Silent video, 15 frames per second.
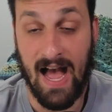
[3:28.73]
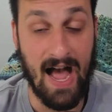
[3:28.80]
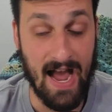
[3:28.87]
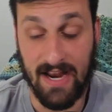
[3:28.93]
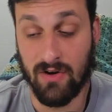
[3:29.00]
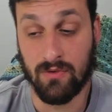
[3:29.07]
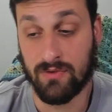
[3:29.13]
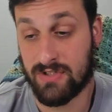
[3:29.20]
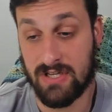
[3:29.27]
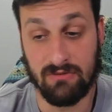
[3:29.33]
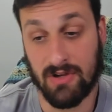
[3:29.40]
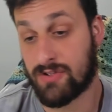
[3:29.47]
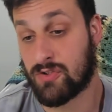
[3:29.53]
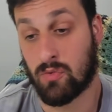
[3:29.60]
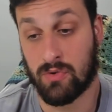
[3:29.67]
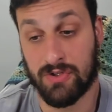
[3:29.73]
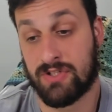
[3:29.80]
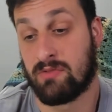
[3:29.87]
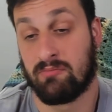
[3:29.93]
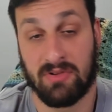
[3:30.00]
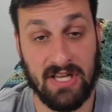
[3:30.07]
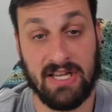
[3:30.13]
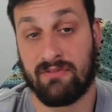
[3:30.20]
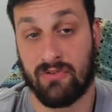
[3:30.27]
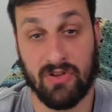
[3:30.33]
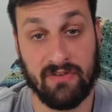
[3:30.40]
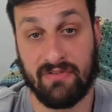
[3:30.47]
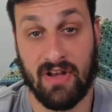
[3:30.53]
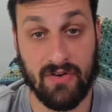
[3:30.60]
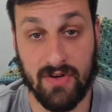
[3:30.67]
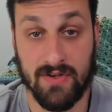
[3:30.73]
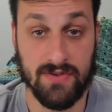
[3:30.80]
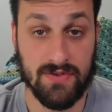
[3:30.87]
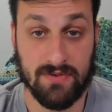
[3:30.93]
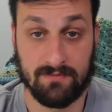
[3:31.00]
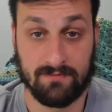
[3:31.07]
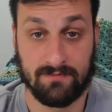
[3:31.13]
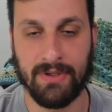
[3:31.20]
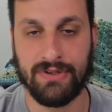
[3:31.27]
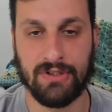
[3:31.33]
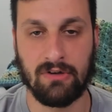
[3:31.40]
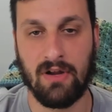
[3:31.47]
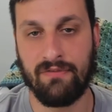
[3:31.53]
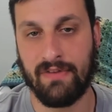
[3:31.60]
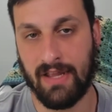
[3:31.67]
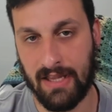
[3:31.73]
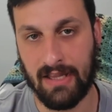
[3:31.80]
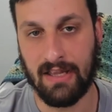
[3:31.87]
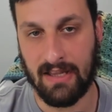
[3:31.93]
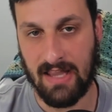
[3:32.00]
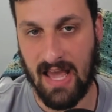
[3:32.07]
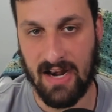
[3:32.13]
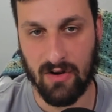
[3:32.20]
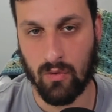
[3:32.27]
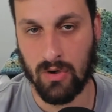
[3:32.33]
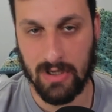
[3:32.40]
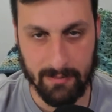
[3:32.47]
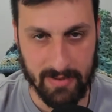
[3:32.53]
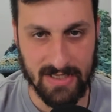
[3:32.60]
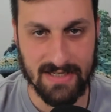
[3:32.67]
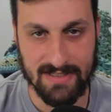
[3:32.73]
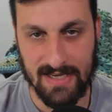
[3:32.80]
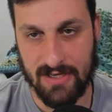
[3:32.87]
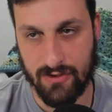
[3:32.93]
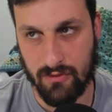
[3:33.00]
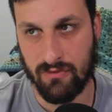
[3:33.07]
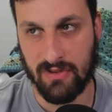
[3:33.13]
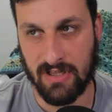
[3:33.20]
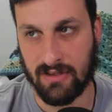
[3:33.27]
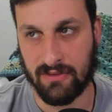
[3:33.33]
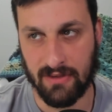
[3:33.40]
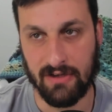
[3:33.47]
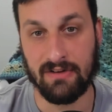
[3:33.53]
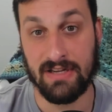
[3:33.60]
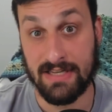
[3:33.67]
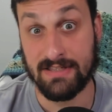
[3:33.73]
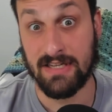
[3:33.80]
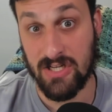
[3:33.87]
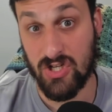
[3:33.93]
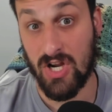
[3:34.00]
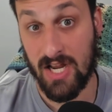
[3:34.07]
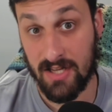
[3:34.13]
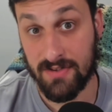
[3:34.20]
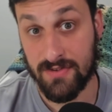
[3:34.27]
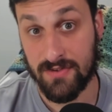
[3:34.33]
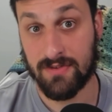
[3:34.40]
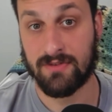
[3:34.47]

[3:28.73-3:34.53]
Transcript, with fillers: I don't see Russell Wilson playing for the Falcons. But they're on the eh category because I do think there is a chance.